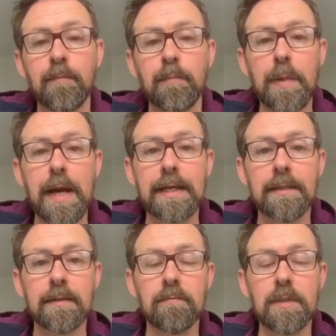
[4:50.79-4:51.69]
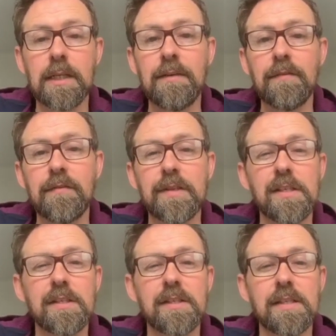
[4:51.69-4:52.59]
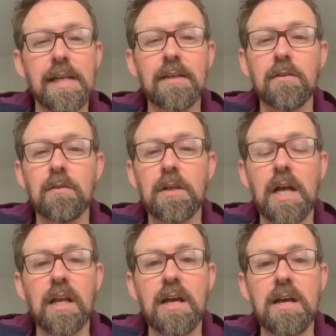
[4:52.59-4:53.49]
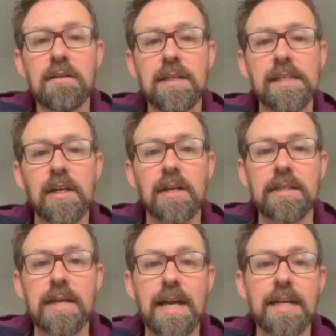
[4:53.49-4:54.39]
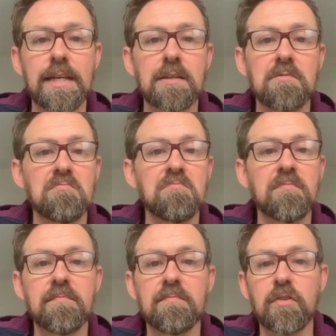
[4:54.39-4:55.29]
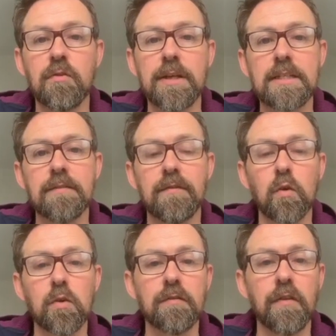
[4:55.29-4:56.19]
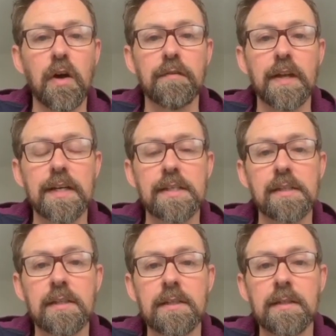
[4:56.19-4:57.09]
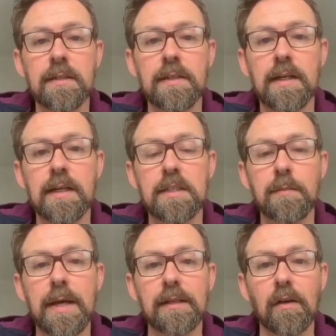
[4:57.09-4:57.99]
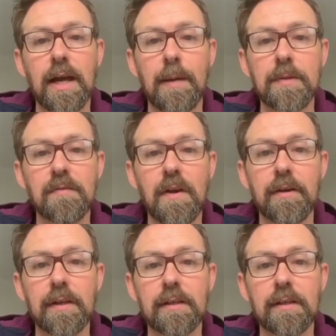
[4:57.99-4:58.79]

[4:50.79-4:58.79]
Paint, even if it's a single colour, is going to take 3 to 4 to 5 days, depending on atmospheric